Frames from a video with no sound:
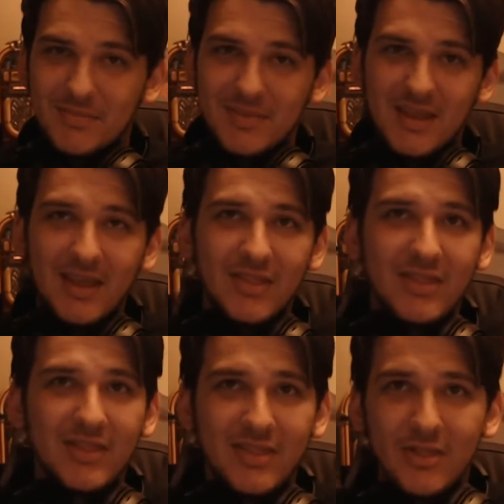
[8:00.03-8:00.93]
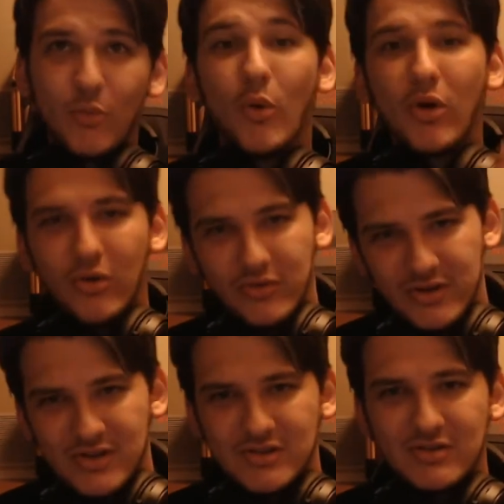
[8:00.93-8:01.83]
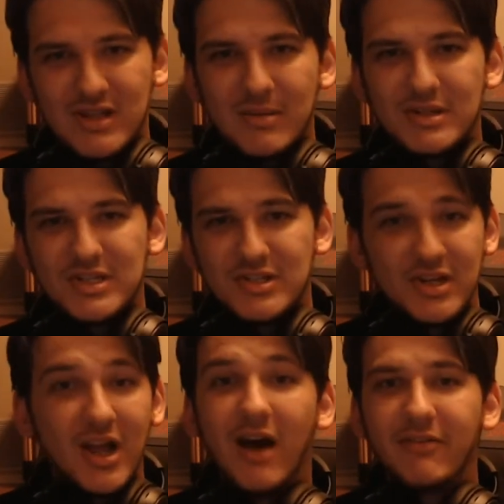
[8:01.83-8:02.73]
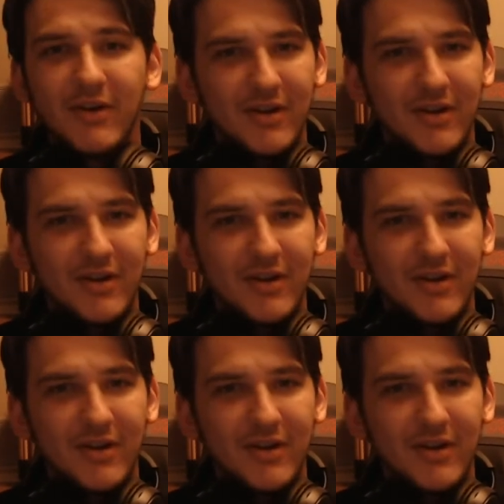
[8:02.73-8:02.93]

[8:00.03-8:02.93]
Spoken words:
in the world. So there's not much to cover.